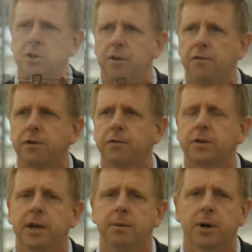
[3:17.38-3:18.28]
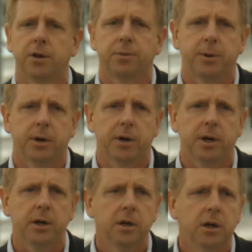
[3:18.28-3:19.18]
which took a fifteen month
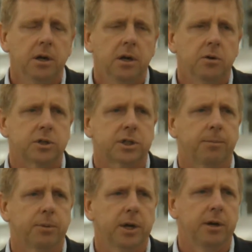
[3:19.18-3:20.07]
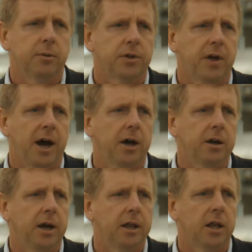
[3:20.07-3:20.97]
period, was completed
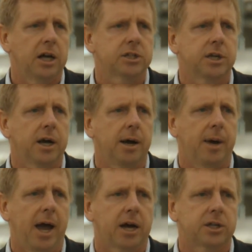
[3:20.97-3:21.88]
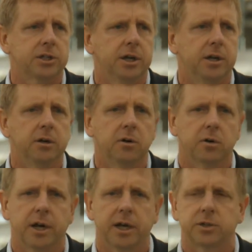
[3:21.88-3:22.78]
without a lost time accident
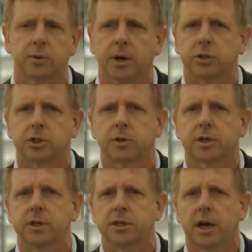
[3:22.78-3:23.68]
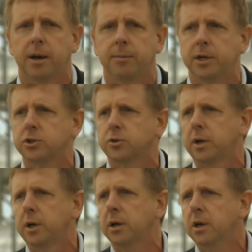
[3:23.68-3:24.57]
or days away restricted time
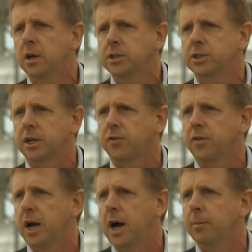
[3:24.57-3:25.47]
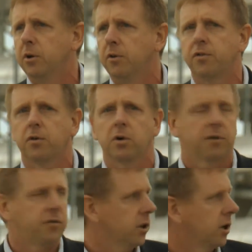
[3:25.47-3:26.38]
injury. So that's phenomenal
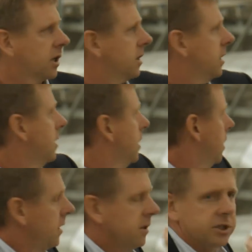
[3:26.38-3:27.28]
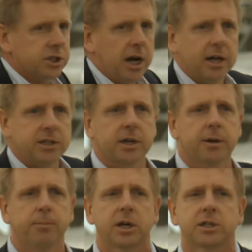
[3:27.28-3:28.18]
for, if you look at the, the size
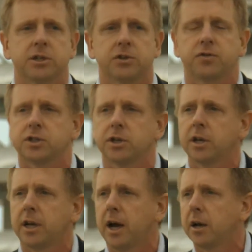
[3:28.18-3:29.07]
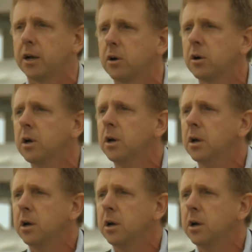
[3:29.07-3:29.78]
and complexity of this facility out here,